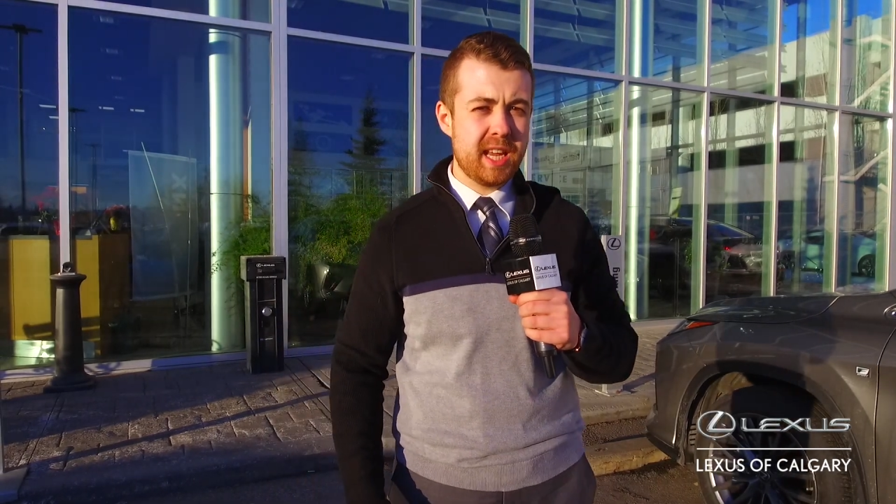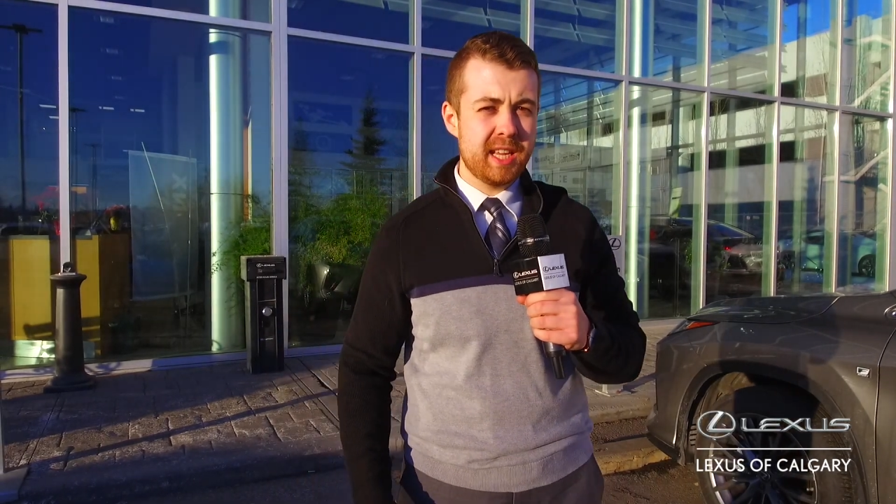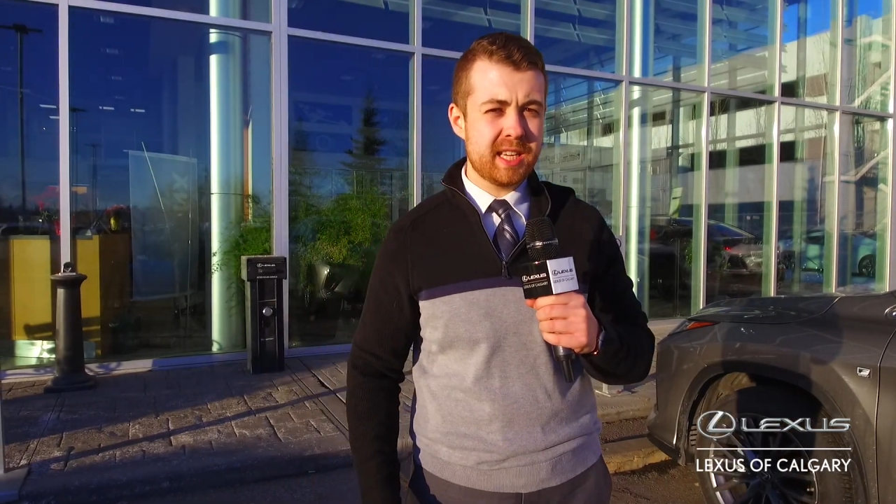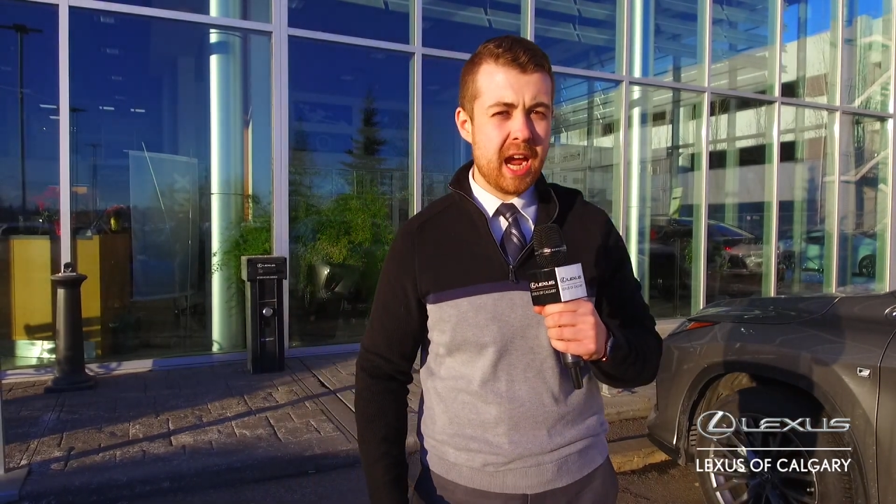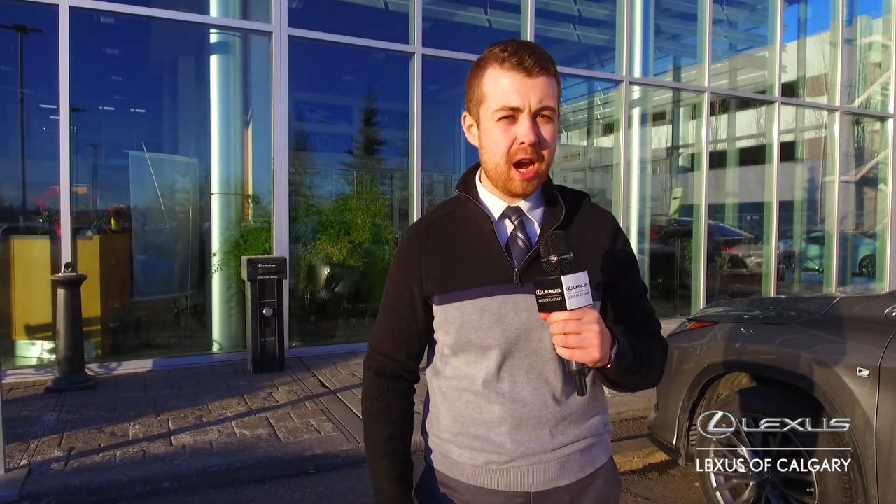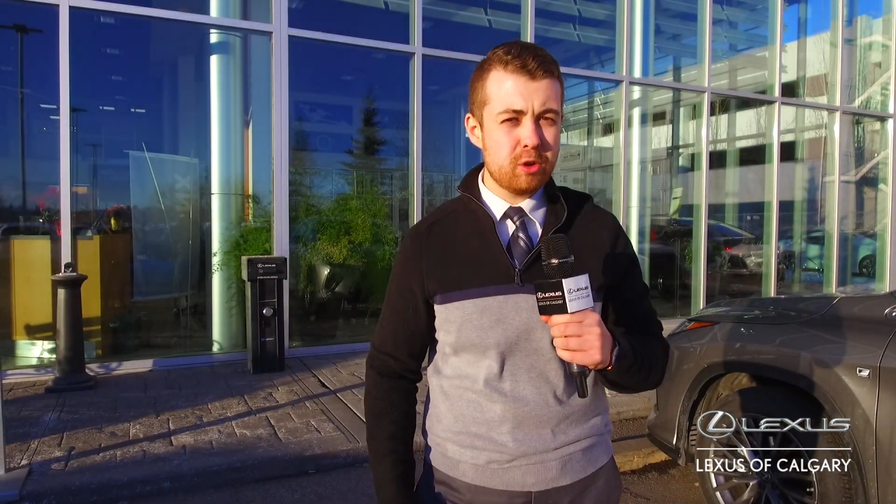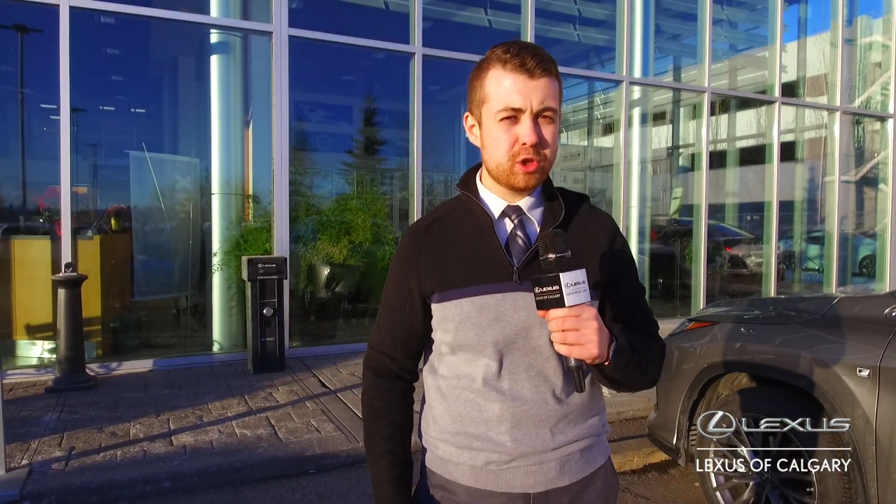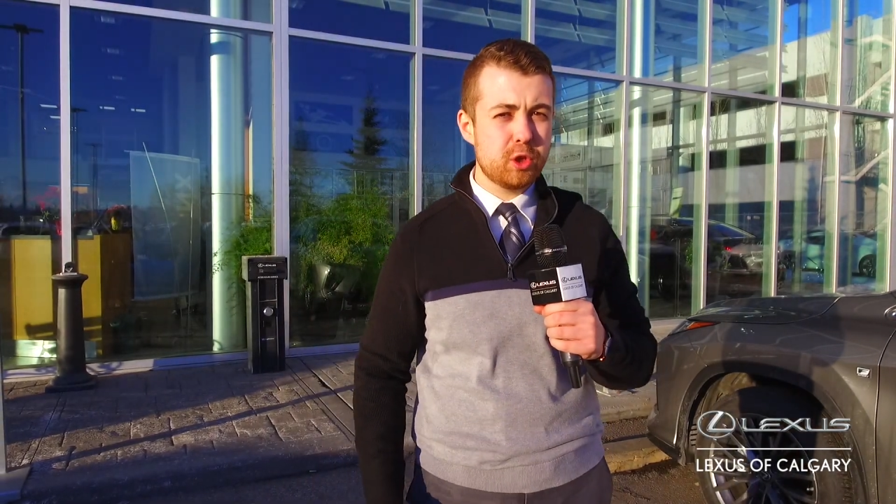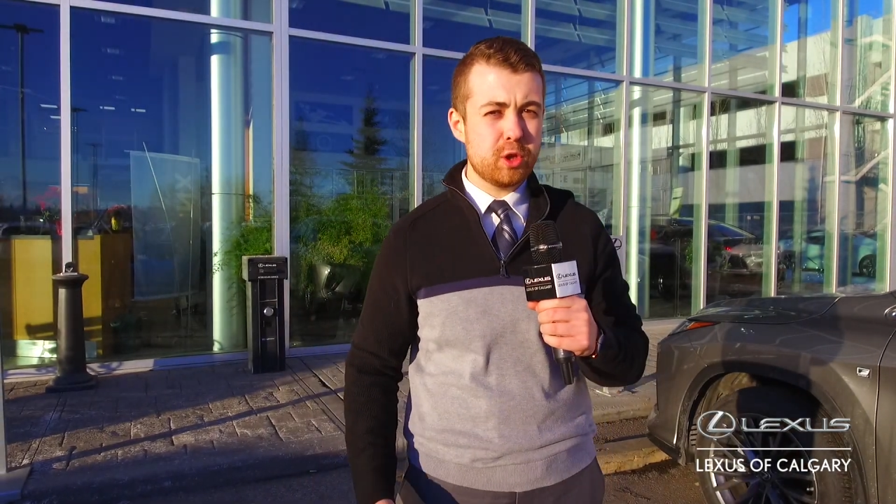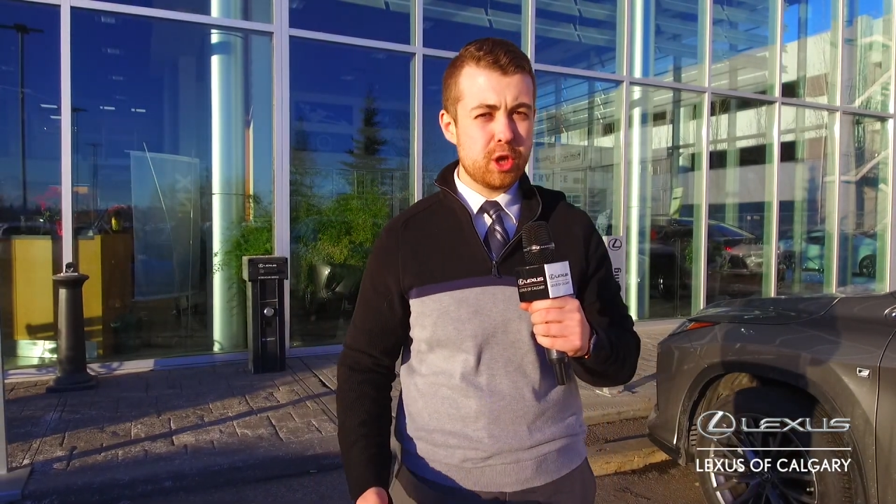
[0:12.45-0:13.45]
is how
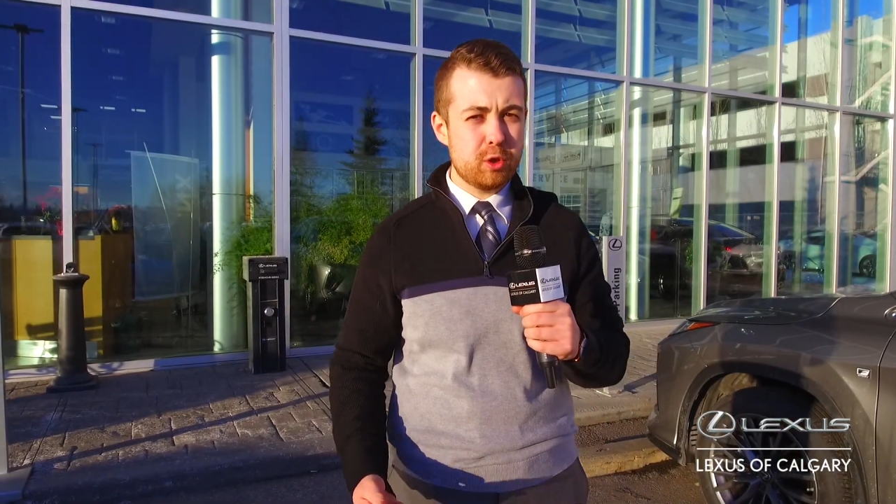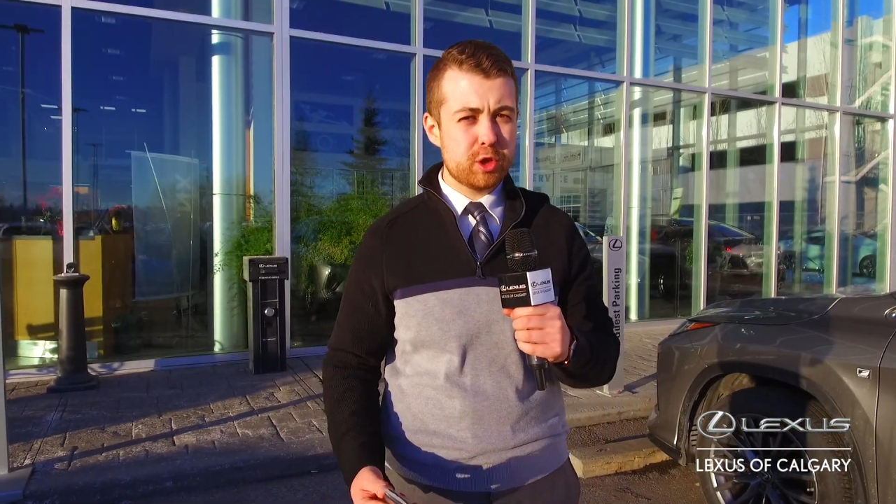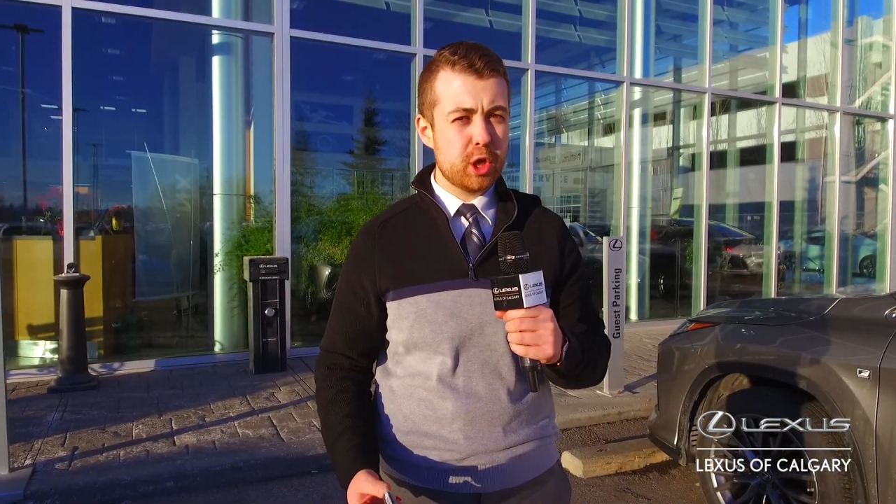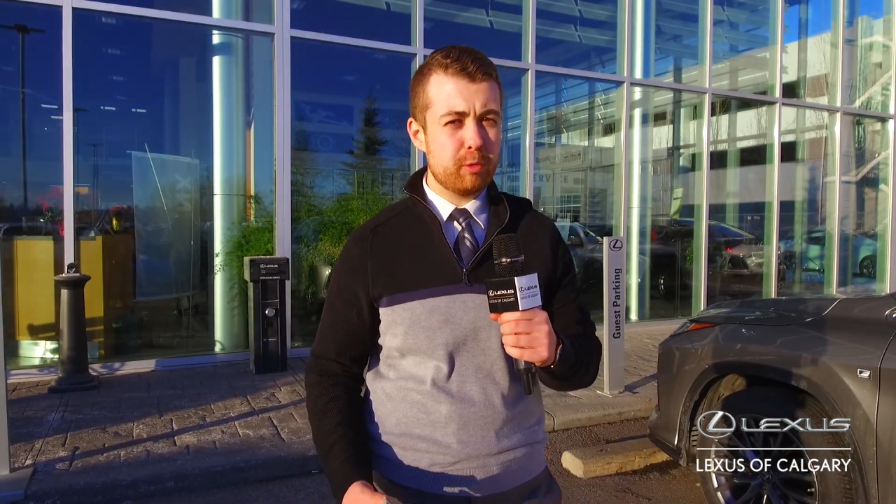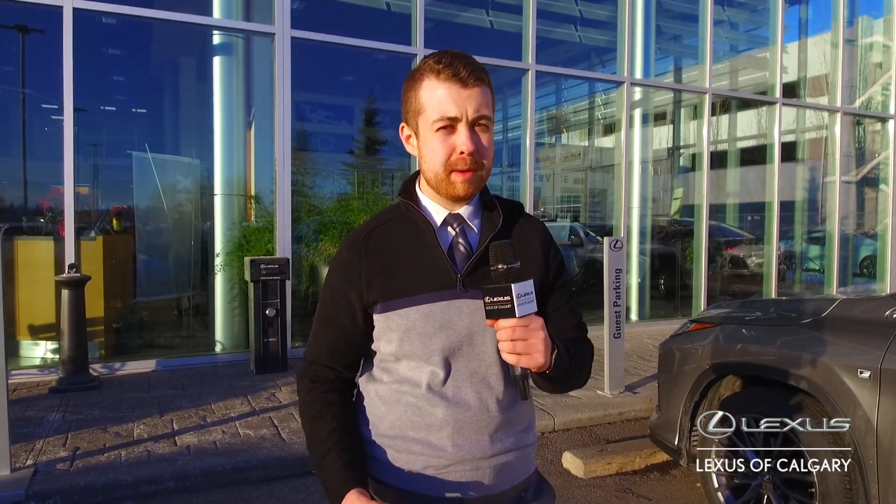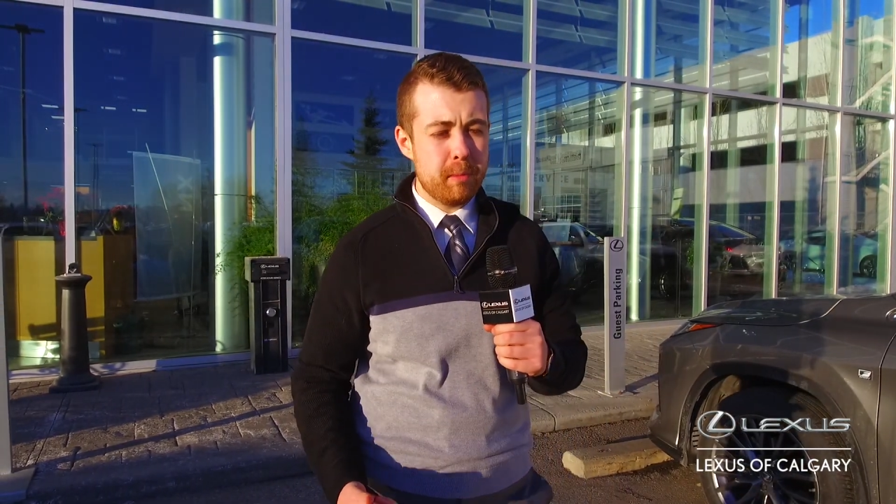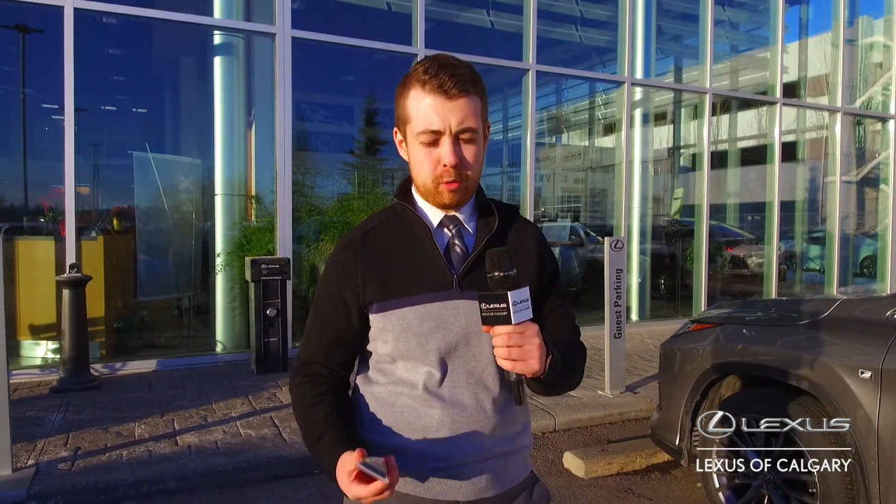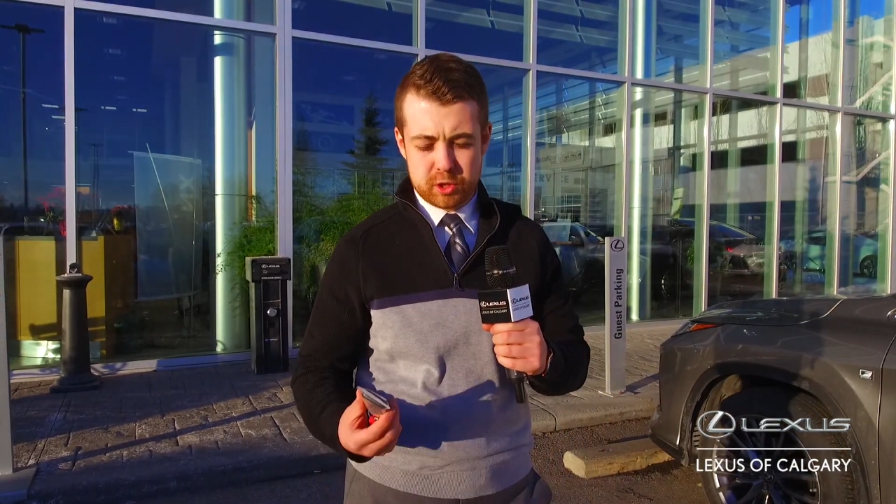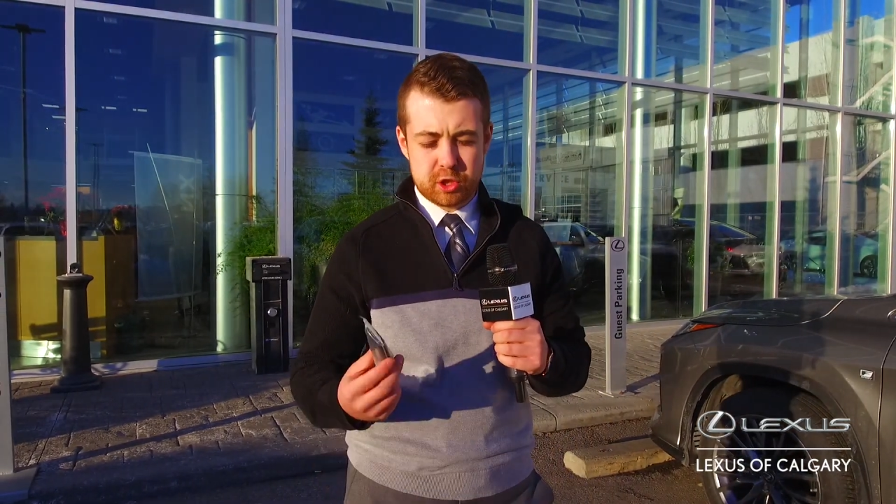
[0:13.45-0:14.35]
to use your remote